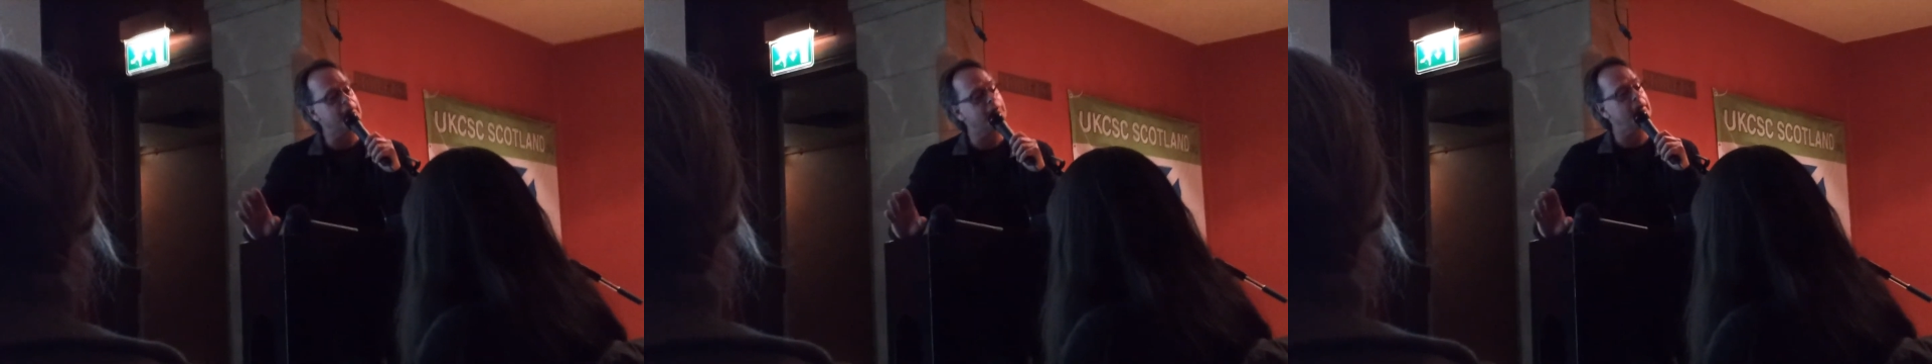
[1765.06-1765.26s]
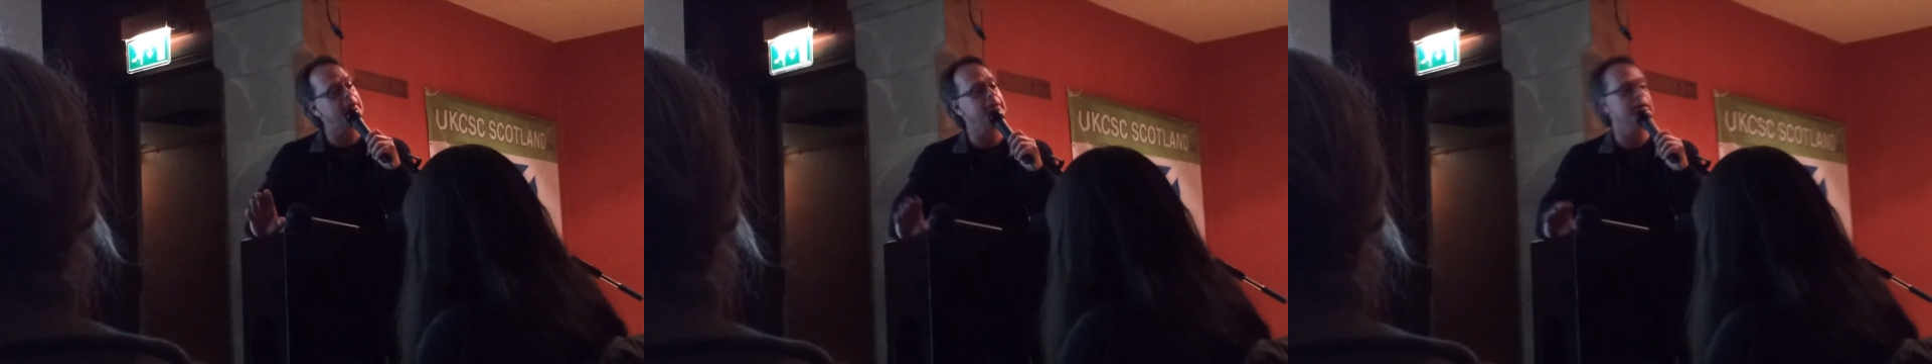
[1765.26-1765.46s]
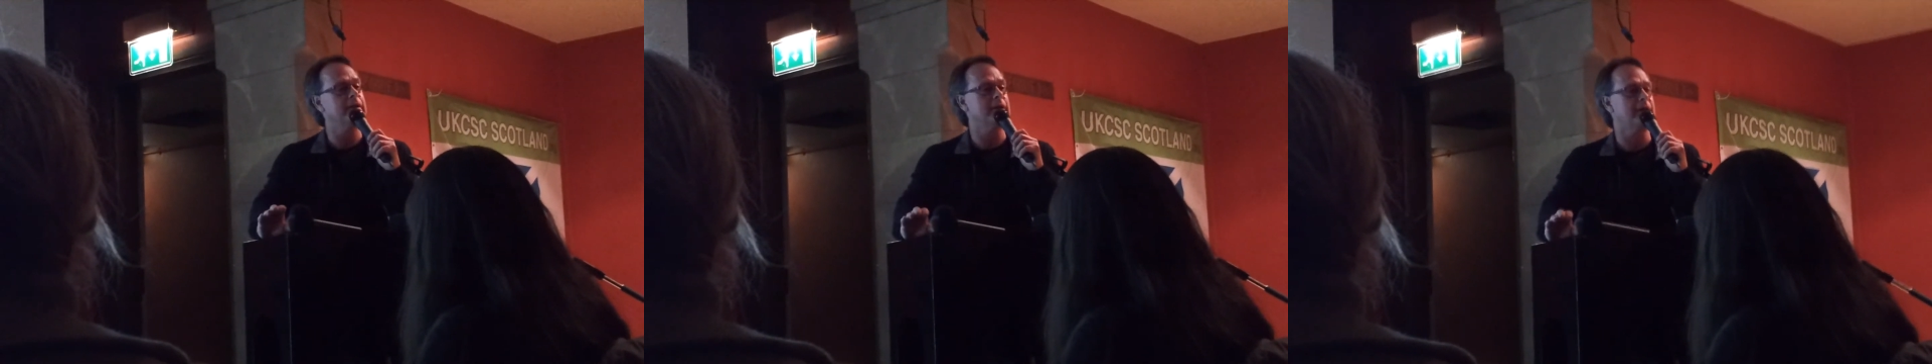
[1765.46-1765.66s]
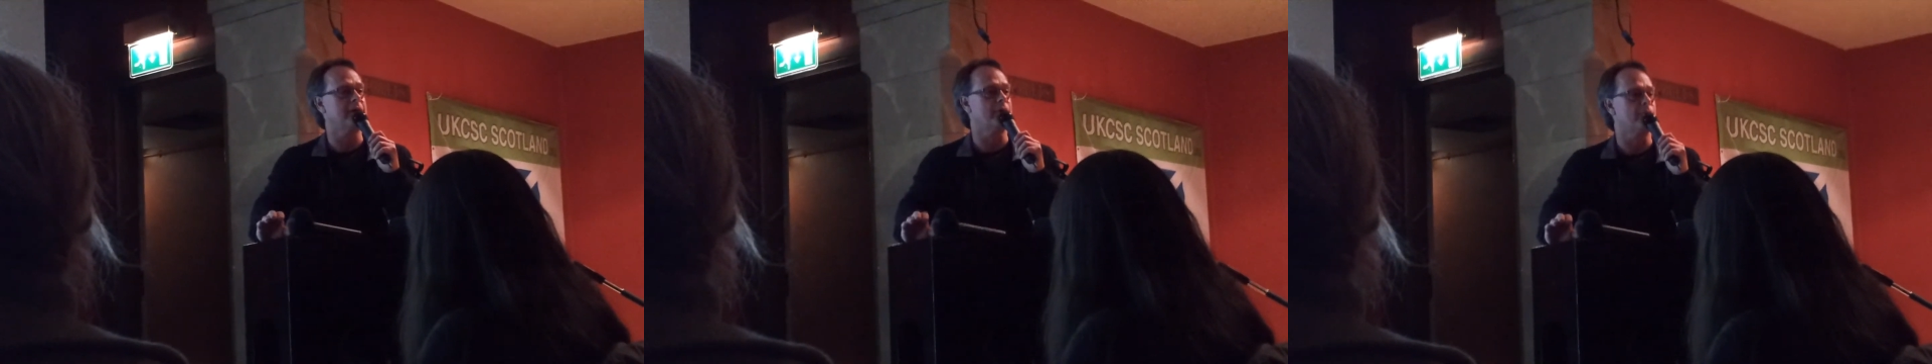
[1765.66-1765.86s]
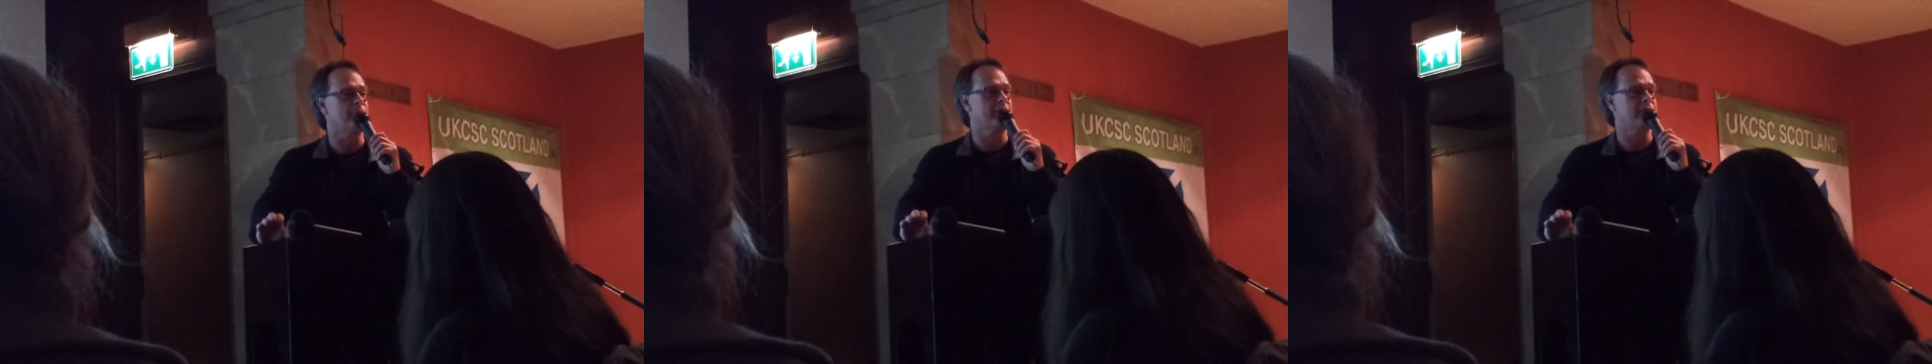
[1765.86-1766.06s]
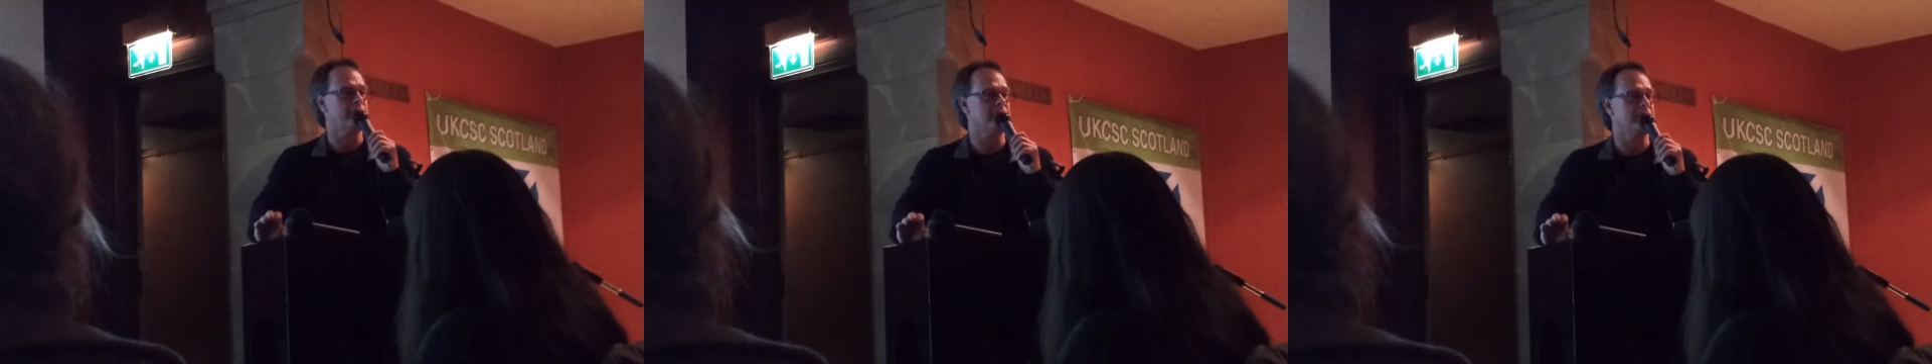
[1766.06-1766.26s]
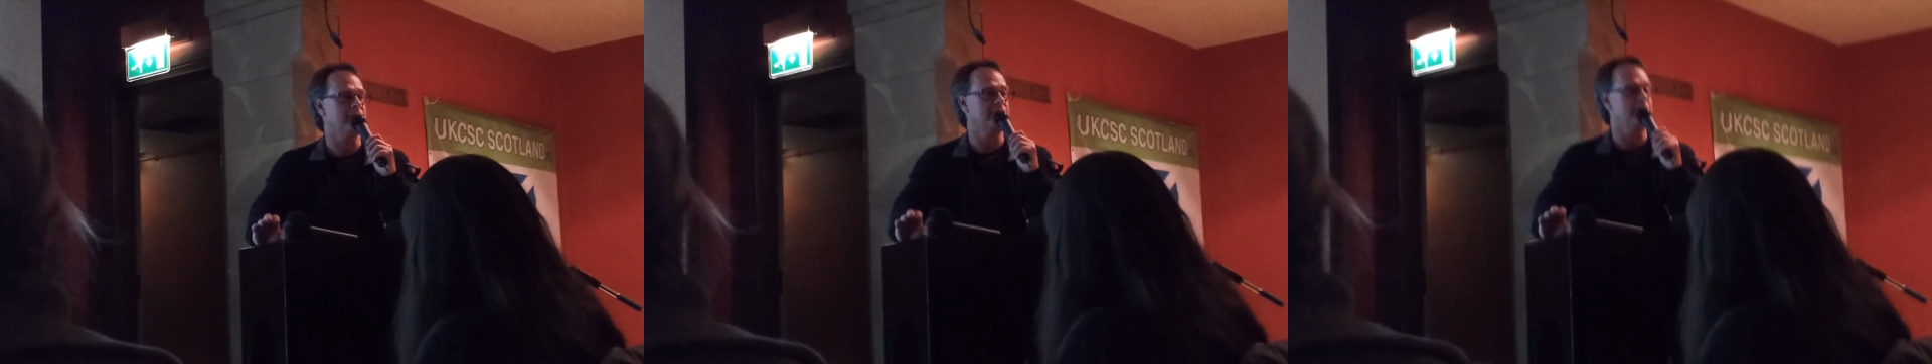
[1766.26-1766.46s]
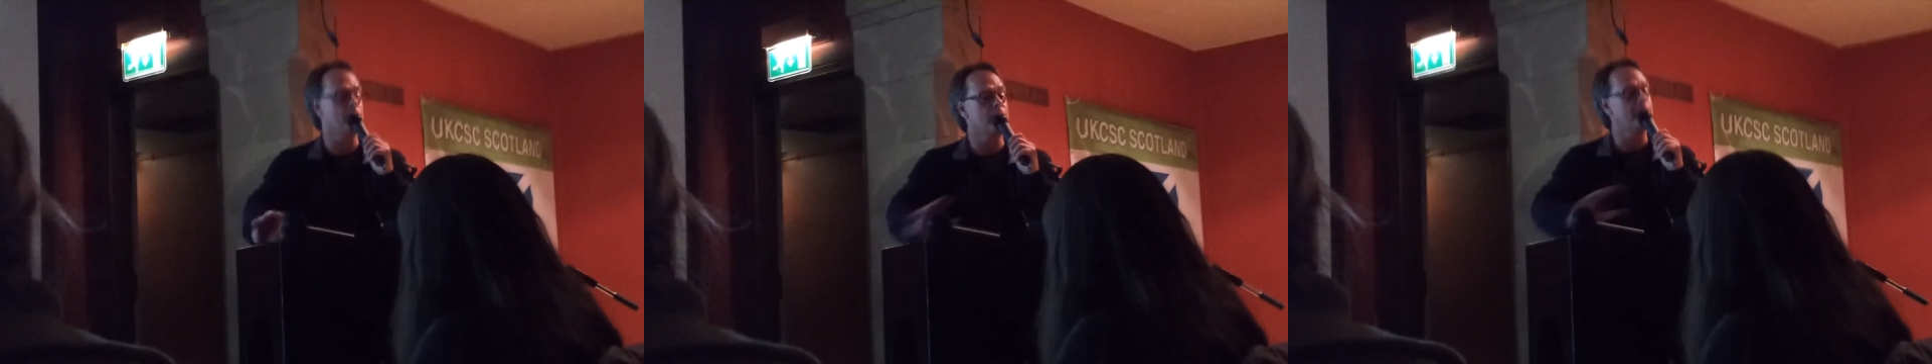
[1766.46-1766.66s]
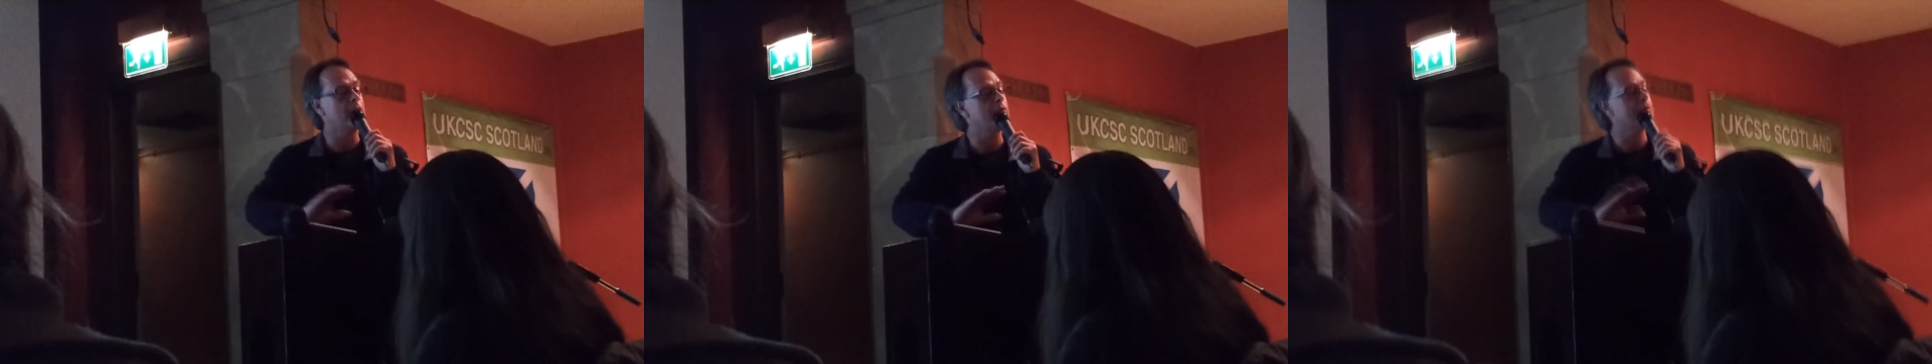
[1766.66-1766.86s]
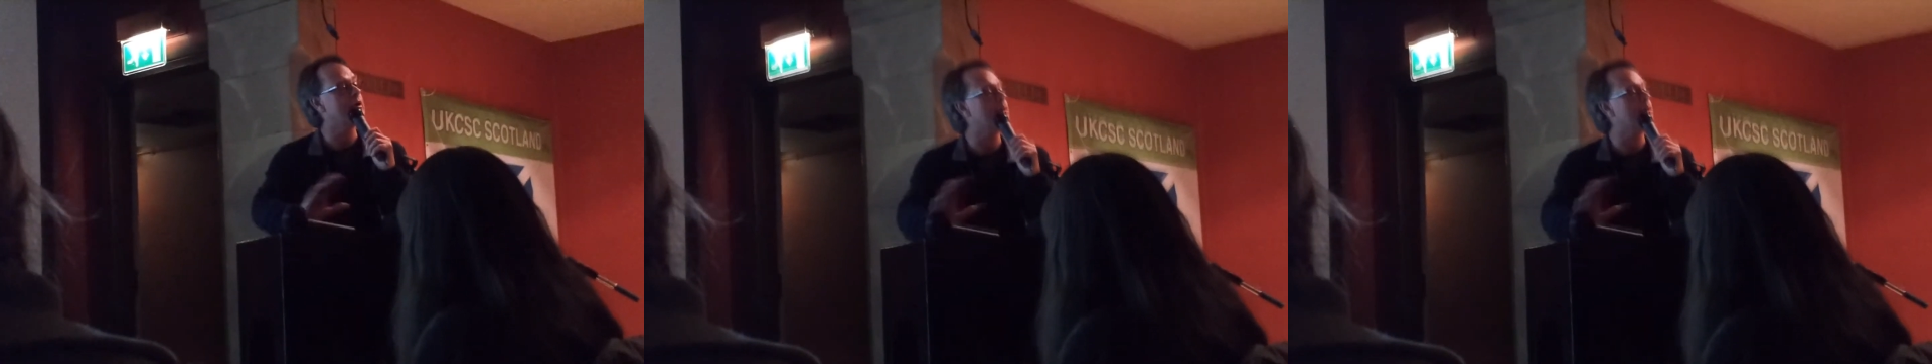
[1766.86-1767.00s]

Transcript: others, I didn't get arrested. And when those